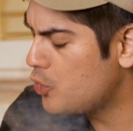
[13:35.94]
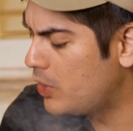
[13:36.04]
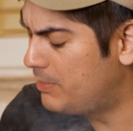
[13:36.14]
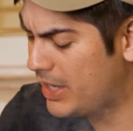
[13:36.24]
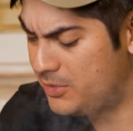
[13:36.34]

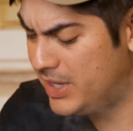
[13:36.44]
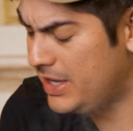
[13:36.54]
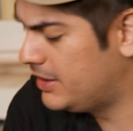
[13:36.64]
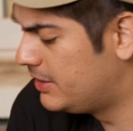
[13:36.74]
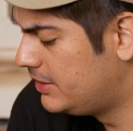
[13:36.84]
And by the
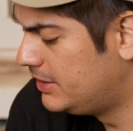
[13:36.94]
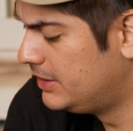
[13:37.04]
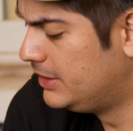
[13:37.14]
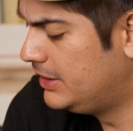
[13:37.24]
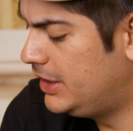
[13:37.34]
way,
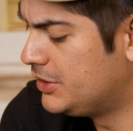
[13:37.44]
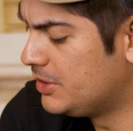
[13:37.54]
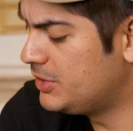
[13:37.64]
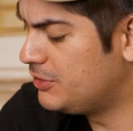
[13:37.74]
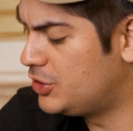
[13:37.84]
in
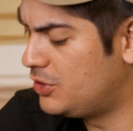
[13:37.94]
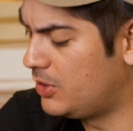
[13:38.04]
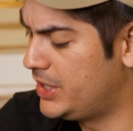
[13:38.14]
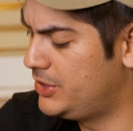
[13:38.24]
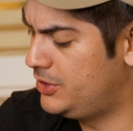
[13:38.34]
terms of
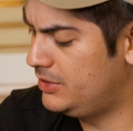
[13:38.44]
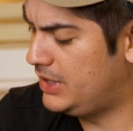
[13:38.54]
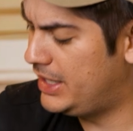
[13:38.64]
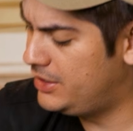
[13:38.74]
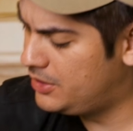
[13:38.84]
storage,
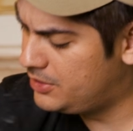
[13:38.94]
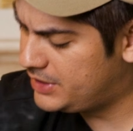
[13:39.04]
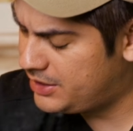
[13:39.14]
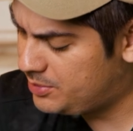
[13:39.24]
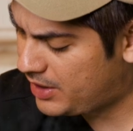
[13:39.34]
I know
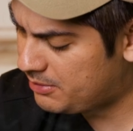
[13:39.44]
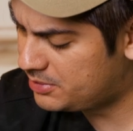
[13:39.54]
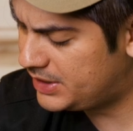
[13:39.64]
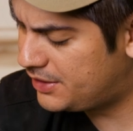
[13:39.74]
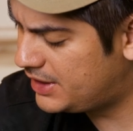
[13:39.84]
that you
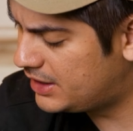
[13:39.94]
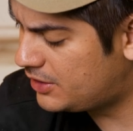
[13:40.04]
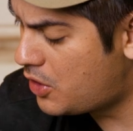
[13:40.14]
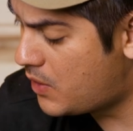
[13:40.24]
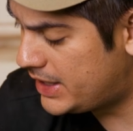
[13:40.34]
probably think,
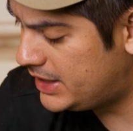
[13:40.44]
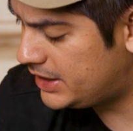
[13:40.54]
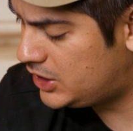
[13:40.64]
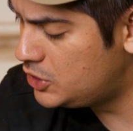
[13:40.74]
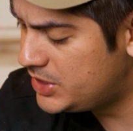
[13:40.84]
oh, I need a
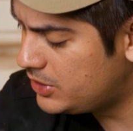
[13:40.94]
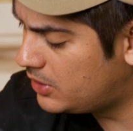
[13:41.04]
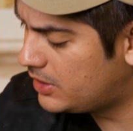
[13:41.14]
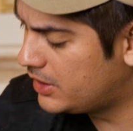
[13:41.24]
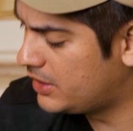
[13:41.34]

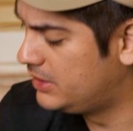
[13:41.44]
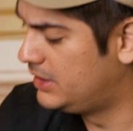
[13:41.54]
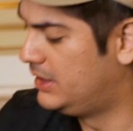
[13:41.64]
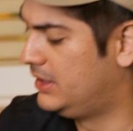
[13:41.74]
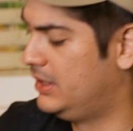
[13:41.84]
humidor,
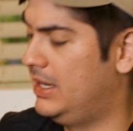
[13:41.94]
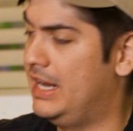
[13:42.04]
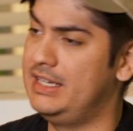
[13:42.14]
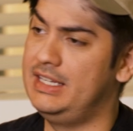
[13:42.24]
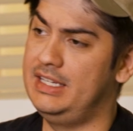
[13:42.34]

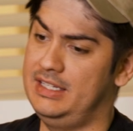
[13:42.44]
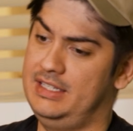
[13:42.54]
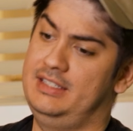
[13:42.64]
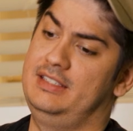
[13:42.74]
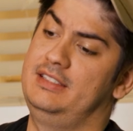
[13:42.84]
I
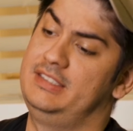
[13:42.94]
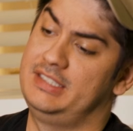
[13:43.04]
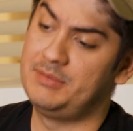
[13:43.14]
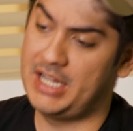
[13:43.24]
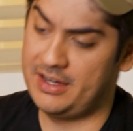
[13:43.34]
need
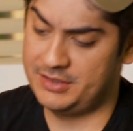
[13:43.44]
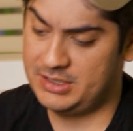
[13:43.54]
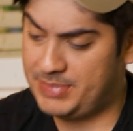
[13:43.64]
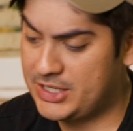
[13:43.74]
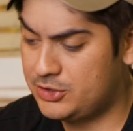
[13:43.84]
some kind of
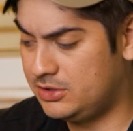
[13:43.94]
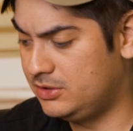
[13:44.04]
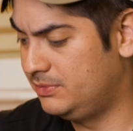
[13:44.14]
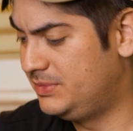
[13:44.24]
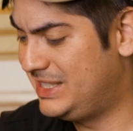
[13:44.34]

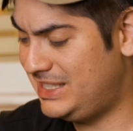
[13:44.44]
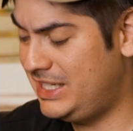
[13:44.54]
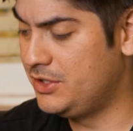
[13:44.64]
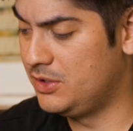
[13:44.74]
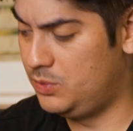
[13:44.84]
special
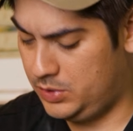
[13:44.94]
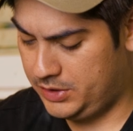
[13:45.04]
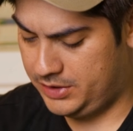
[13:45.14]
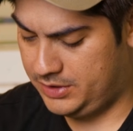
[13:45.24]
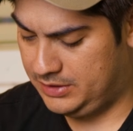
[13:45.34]
cedar
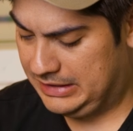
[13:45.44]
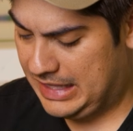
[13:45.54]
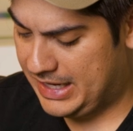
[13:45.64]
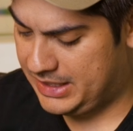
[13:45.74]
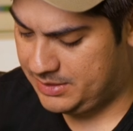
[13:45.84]
wood
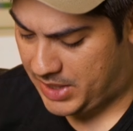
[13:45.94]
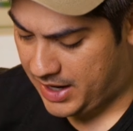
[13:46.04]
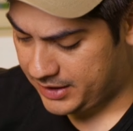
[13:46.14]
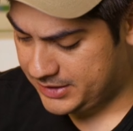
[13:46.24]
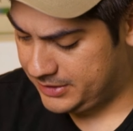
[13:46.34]
lined
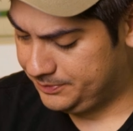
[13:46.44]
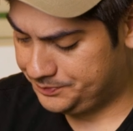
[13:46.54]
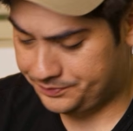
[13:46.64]
box.